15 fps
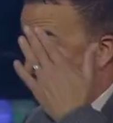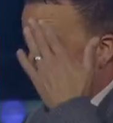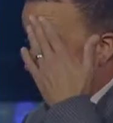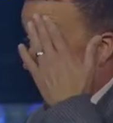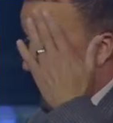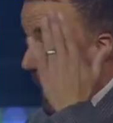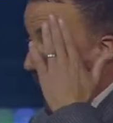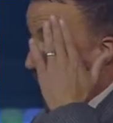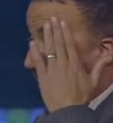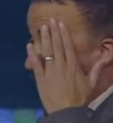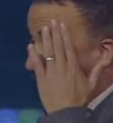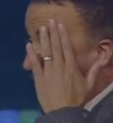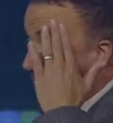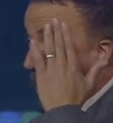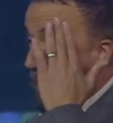But I'm like, oh,
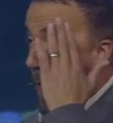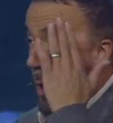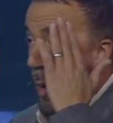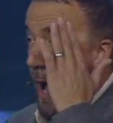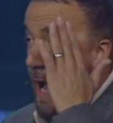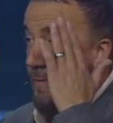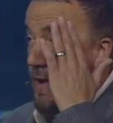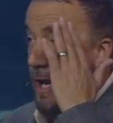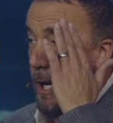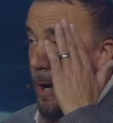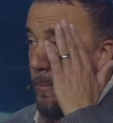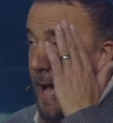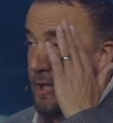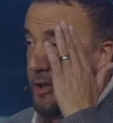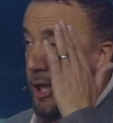there go my wife. There go
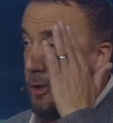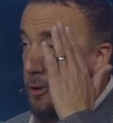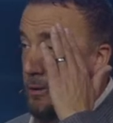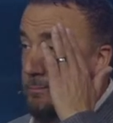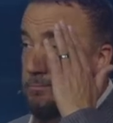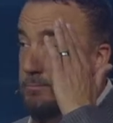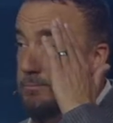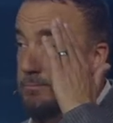my children.